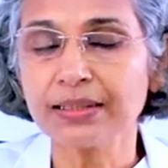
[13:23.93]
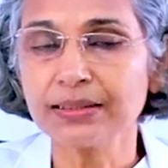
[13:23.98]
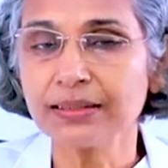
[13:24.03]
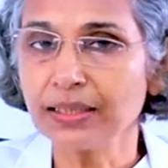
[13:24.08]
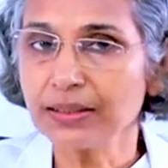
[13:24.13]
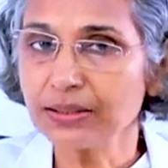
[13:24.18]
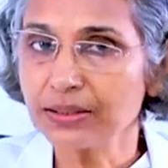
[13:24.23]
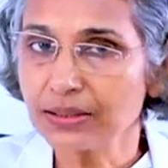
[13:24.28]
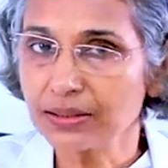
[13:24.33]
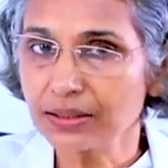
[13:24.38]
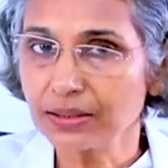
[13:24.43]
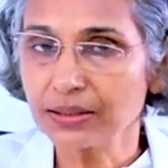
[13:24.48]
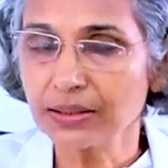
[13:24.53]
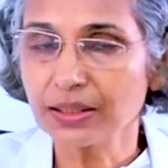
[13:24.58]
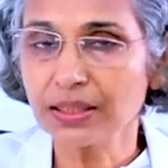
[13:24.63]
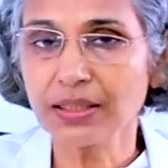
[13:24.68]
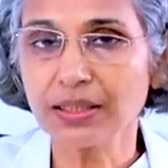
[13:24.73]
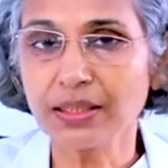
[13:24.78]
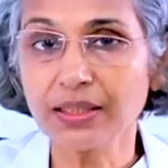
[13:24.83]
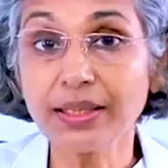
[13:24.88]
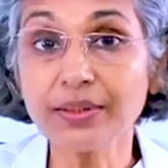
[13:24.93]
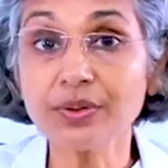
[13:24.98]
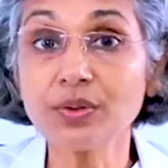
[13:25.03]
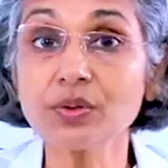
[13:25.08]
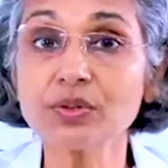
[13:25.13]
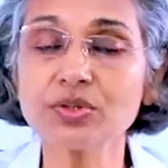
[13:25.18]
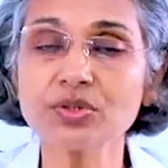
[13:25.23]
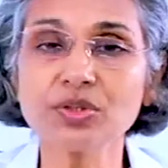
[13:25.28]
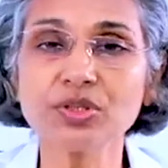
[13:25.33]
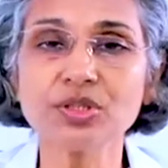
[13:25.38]
And
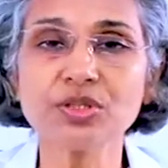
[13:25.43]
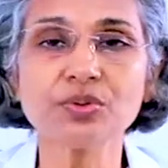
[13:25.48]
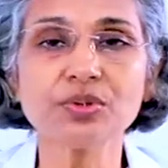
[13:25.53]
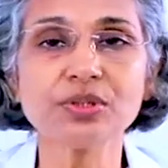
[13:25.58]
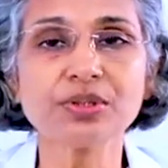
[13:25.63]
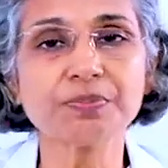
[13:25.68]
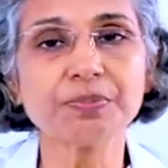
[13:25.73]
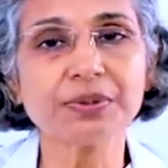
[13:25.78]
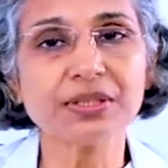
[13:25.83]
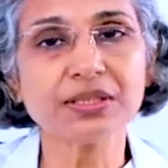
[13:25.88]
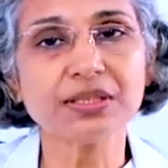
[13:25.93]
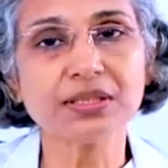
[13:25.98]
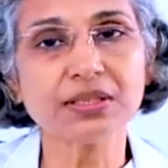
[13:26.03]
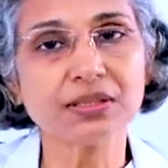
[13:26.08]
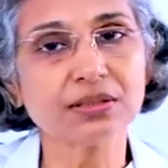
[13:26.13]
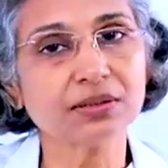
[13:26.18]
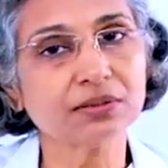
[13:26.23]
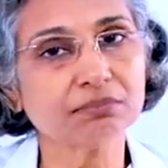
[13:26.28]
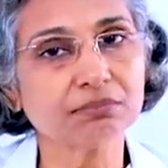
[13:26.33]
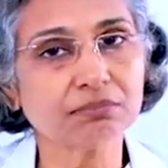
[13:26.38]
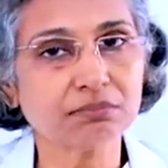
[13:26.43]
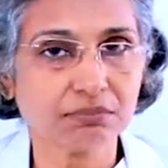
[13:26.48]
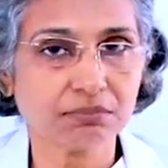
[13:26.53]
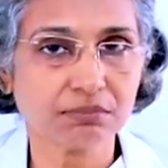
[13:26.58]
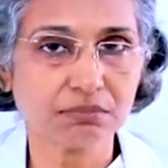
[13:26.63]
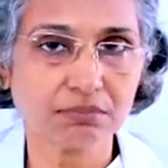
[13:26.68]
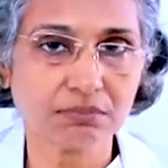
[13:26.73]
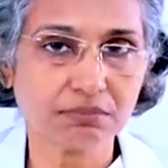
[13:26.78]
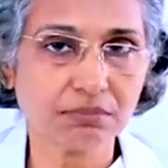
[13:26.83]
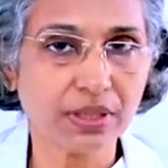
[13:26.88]
also it will repel the
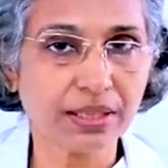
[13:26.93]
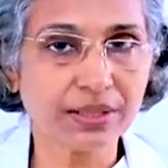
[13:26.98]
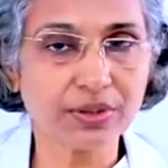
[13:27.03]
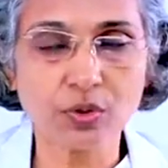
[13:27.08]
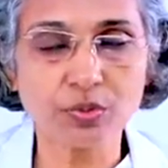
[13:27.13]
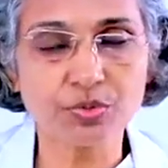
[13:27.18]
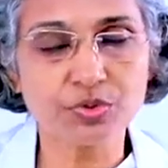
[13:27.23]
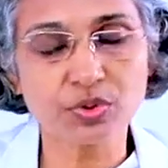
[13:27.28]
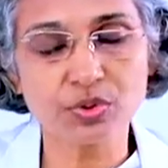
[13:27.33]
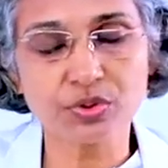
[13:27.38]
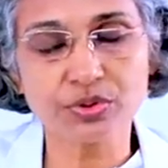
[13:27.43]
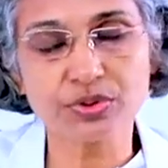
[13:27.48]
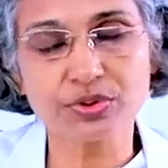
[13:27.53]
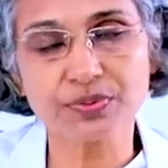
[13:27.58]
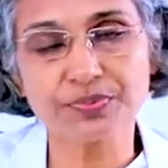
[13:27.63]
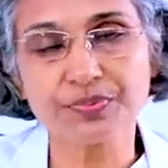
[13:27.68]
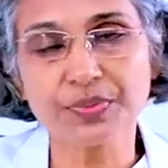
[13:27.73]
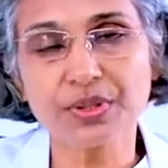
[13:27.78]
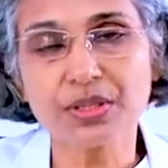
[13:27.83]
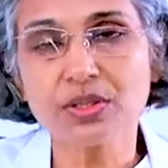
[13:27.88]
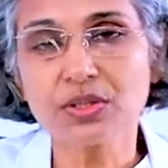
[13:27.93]
microbes also.